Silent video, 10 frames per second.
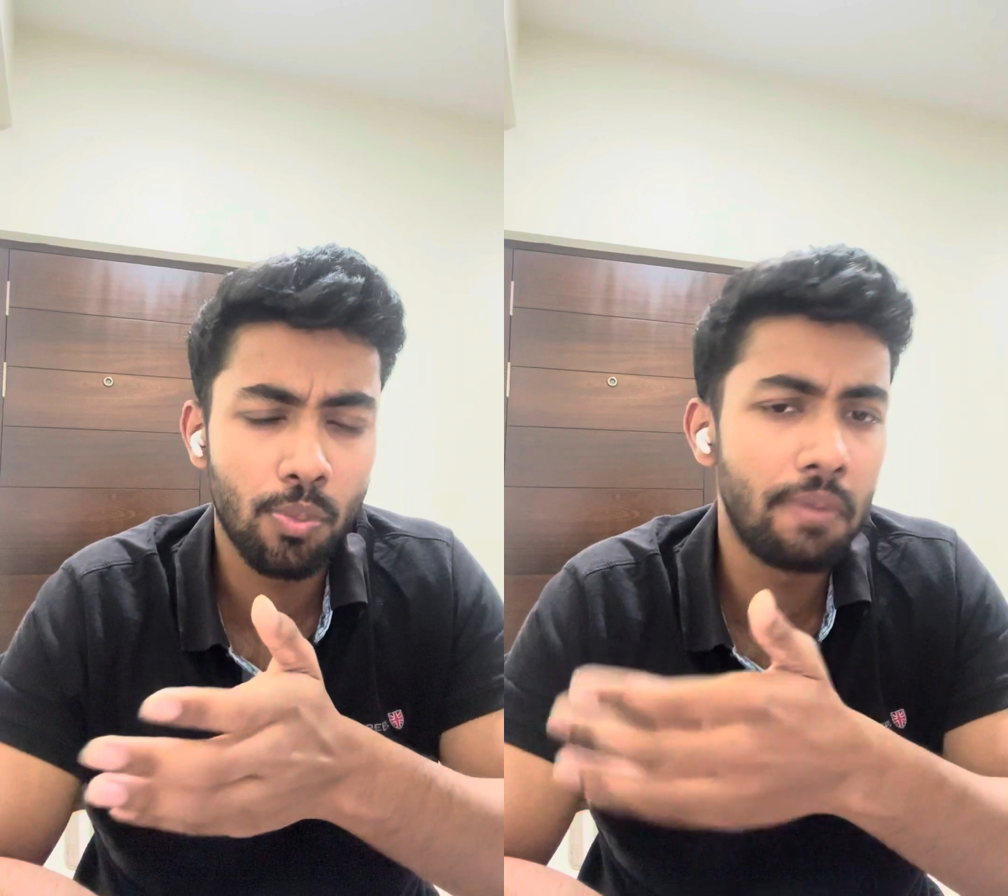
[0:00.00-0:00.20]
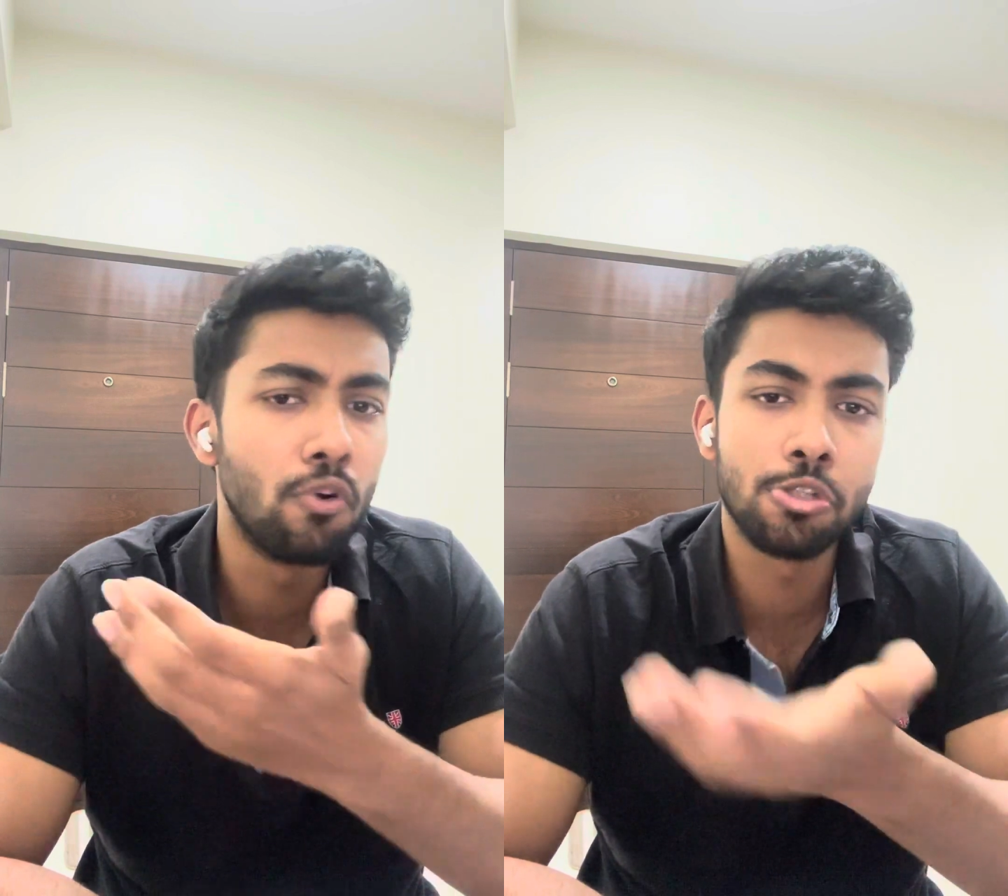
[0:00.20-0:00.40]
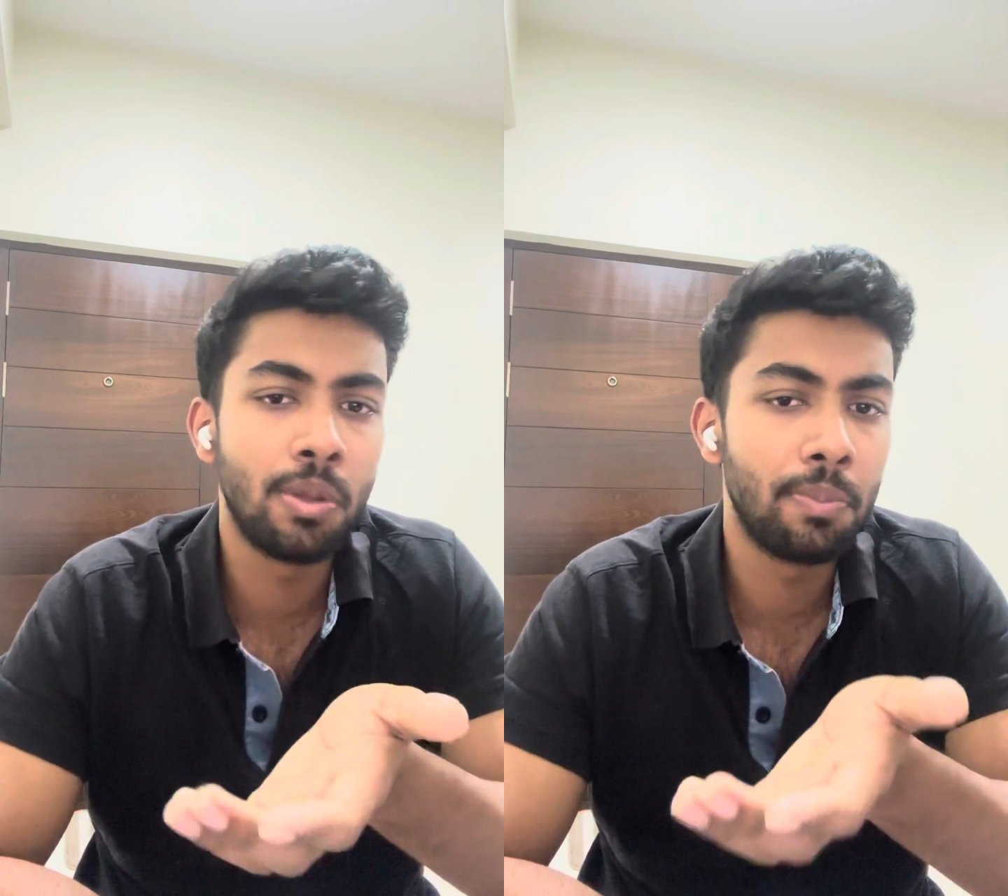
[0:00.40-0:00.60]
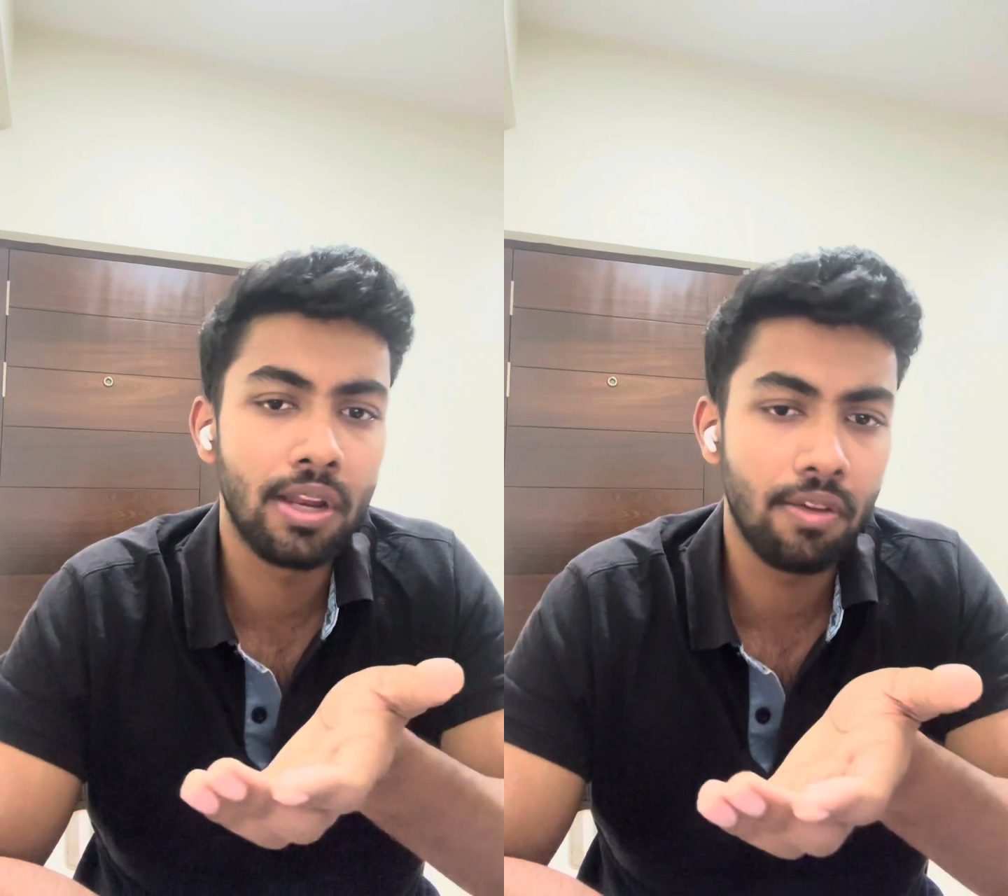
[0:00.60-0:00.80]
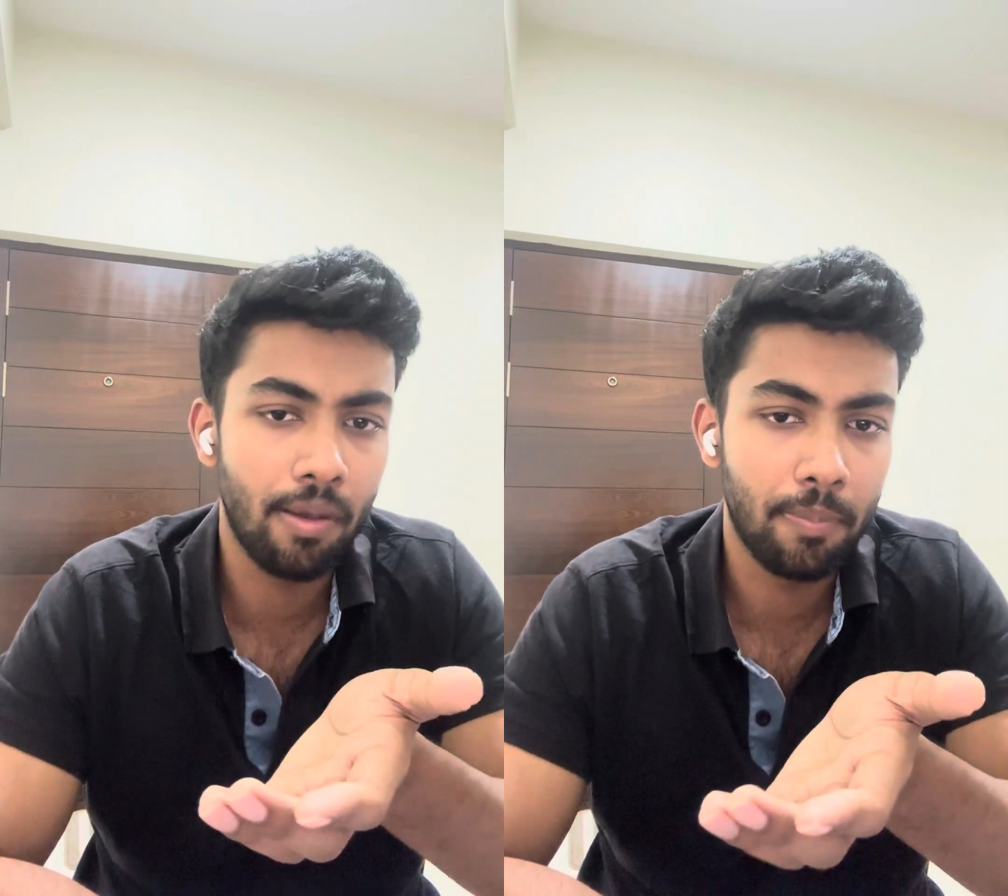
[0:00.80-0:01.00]
when most people
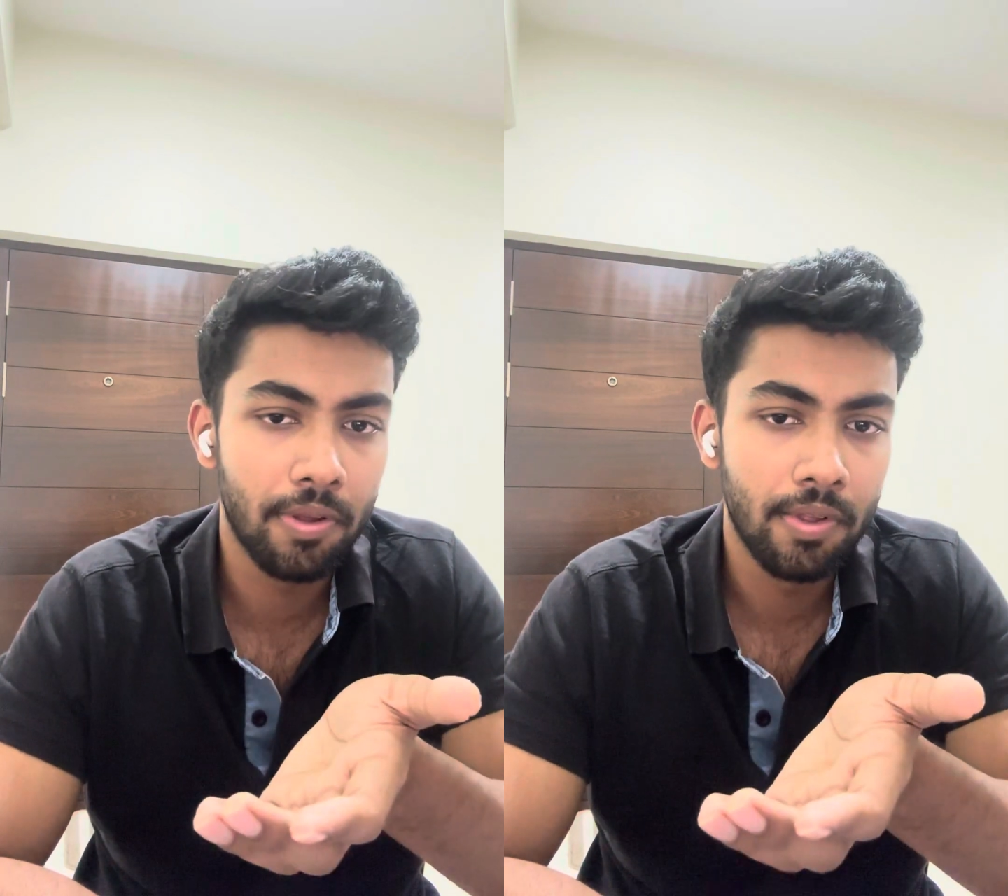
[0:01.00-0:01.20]
give up,